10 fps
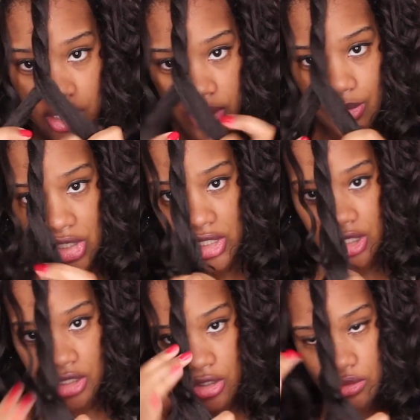up, and
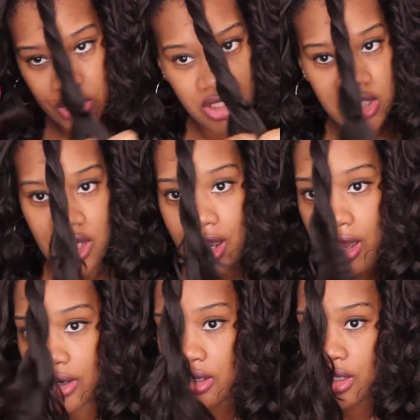then go to the
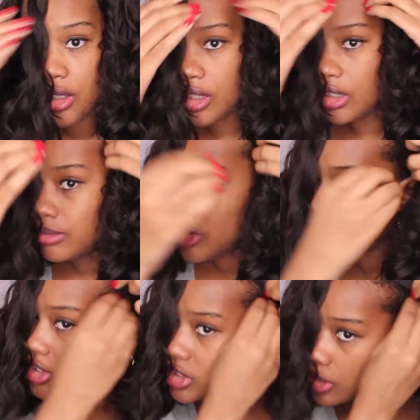side. Let
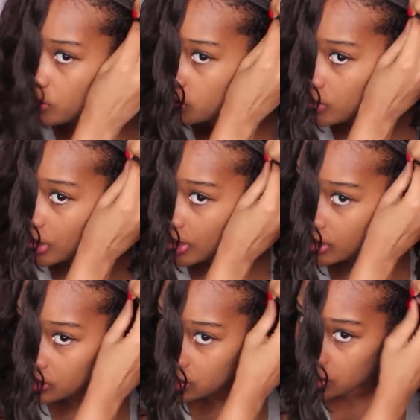me show you
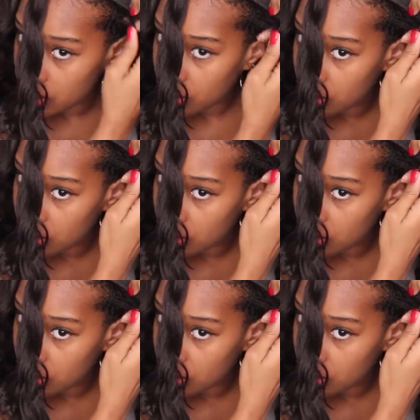guys